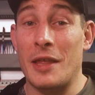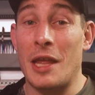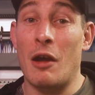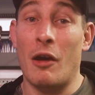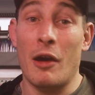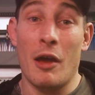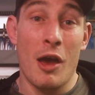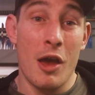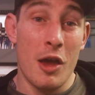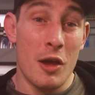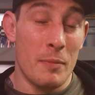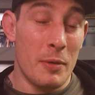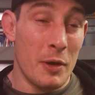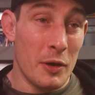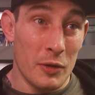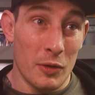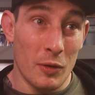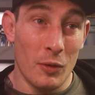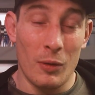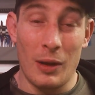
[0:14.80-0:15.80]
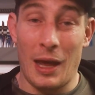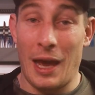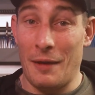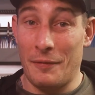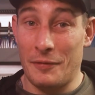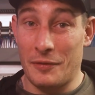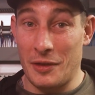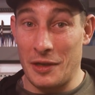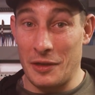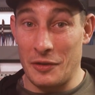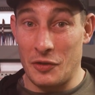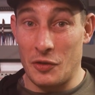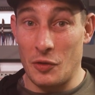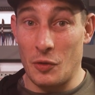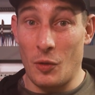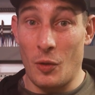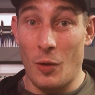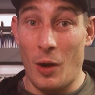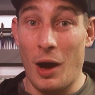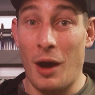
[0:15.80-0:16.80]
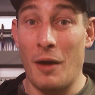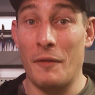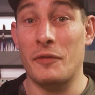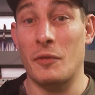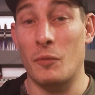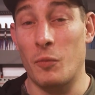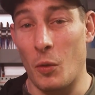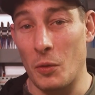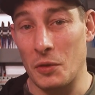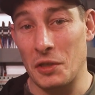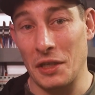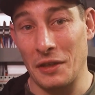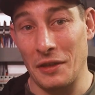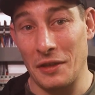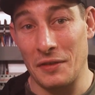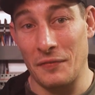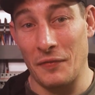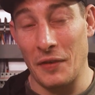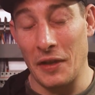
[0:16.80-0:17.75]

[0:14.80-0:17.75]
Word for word: than I hope you'll have to endure after watching this